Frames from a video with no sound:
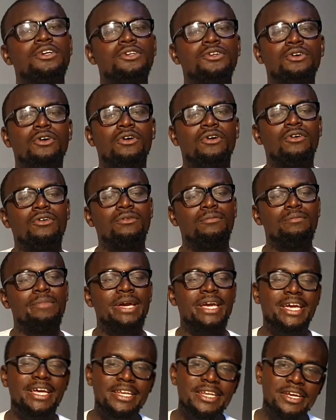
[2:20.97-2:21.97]

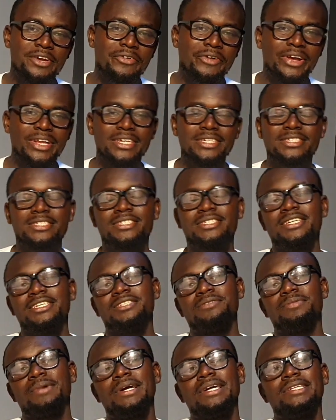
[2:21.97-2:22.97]
making degrading
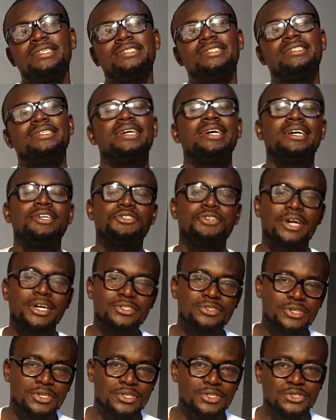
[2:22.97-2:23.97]
statements, trying
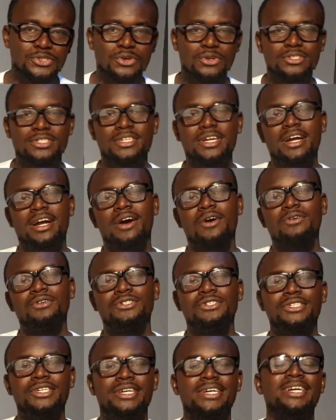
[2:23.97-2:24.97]
to insult the
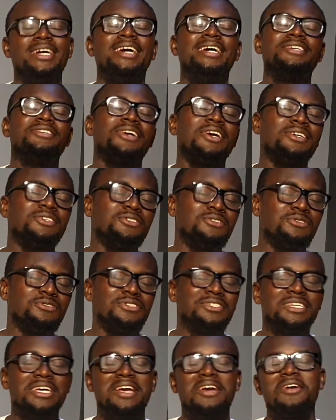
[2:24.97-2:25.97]
country, trying to
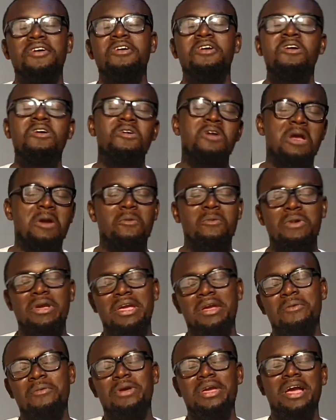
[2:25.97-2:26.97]
say that
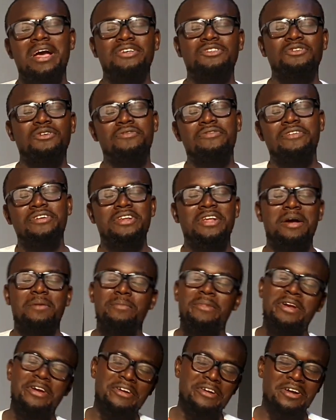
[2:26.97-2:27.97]
we are suffering in
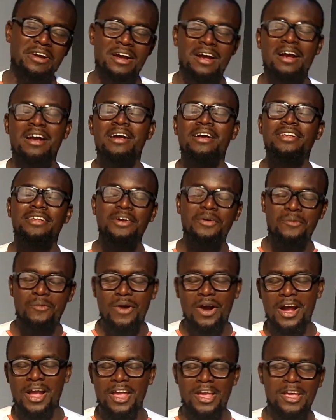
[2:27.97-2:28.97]
America, then
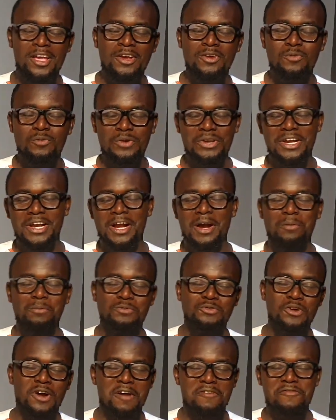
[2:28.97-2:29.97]
why we come
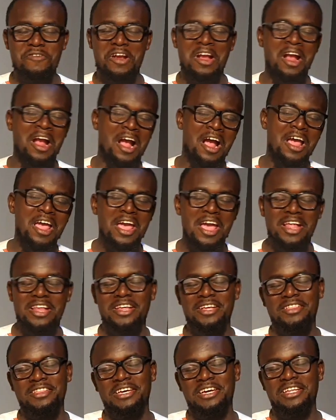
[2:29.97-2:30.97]
to Africa
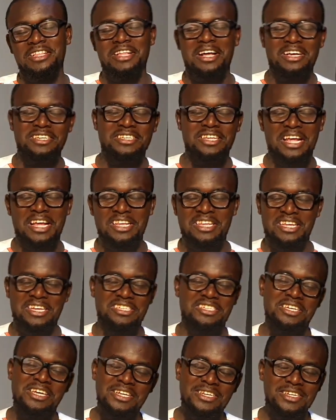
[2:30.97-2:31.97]
and they treat us like
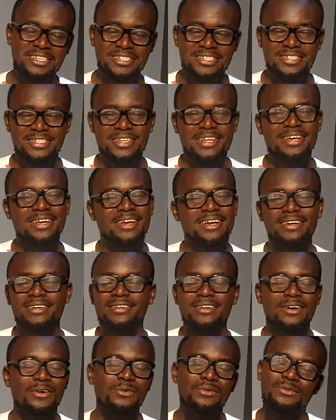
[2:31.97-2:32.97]
this? This is
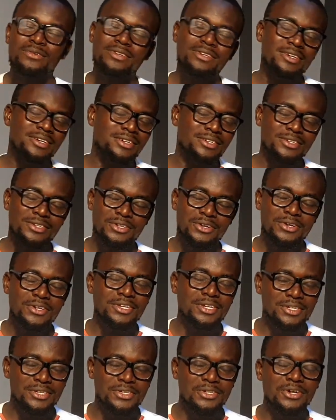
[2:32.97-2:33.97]
no. You
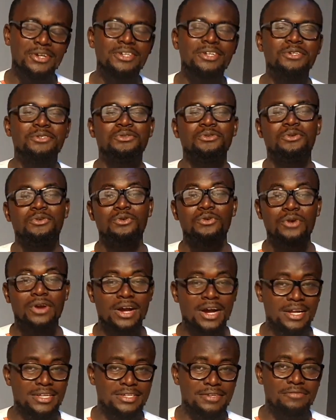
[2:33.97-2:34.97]
don't need to
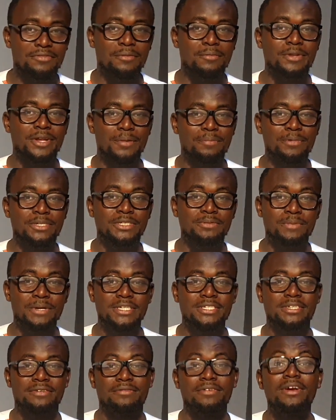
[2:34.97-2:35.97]
look at it from that
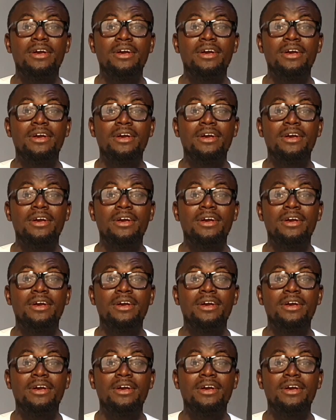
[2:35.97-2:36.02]
perspective.